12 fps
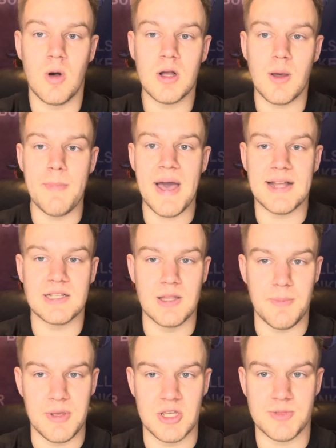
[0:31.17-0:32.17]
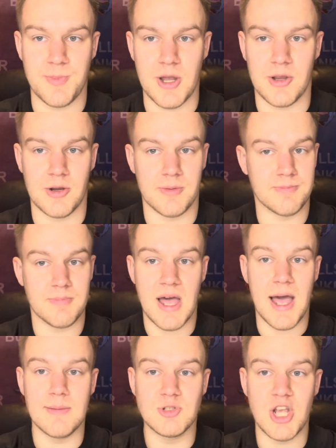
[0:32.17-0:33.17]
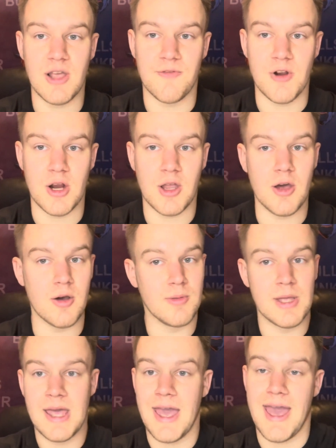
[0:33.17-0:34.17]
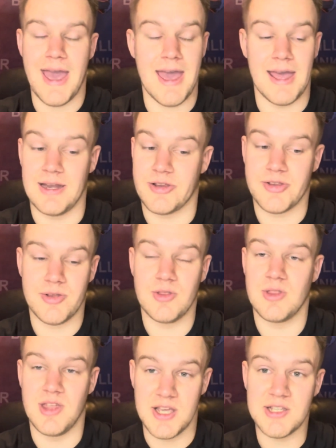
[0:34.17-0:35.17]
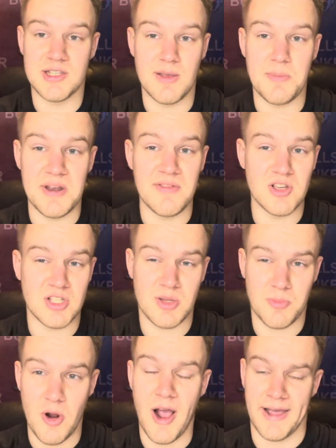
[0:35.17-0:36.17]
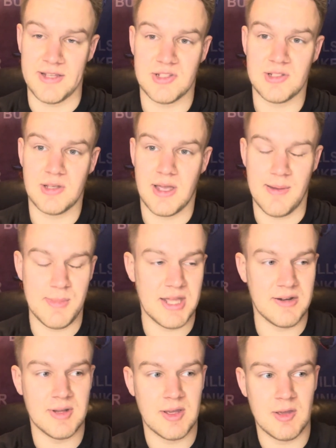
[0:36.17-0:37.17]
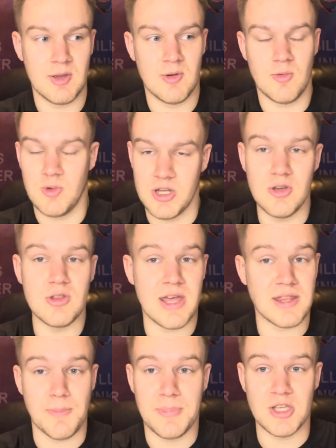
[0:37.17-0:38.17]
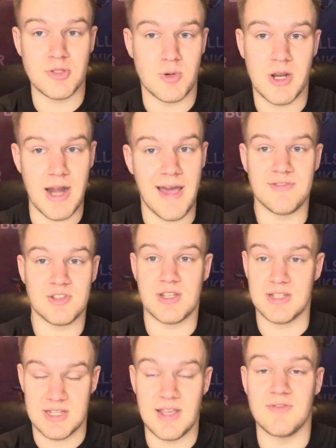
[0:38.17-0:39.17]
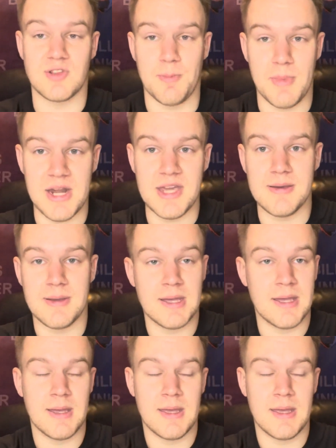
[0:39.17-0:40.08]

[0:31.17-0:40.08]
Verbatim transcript: Welcome back to the Bills Bunker. I'm Jake Varco, and this is a bit of a surprise. I mean, we knew that the Bills were going to have to save some money